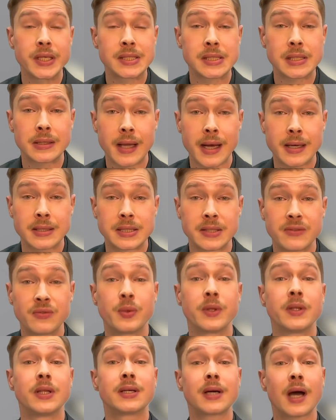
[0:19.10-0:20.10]
selective
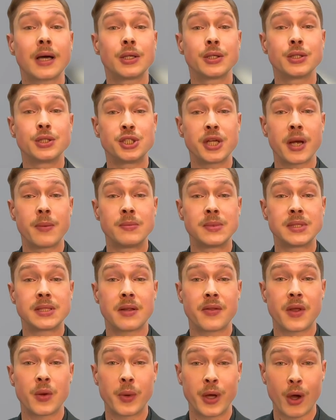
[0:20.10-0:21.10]
with the colored gems
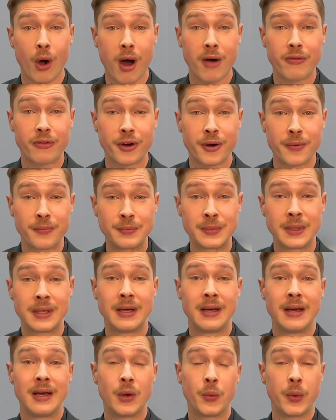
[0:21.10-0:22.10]
that we offer.
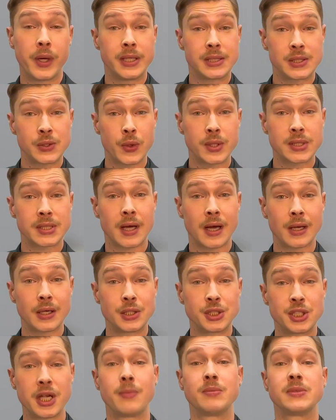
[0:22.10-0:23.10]
We source
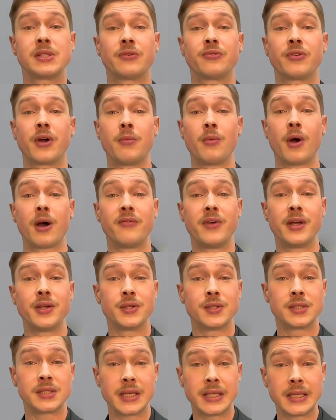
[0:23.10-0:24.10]
colored gems from our
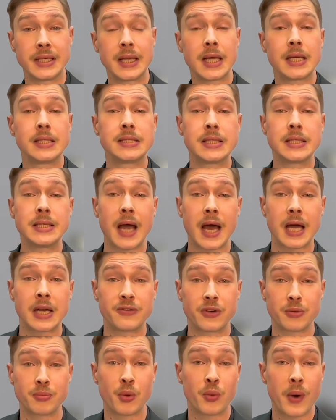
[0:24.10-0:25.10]
vendors in London and
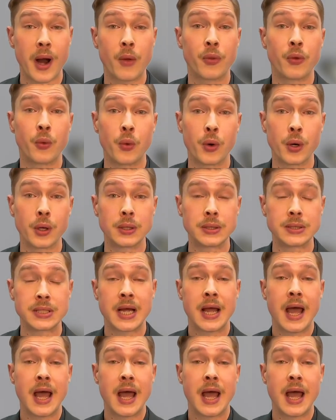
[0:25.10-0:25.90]
from around the world,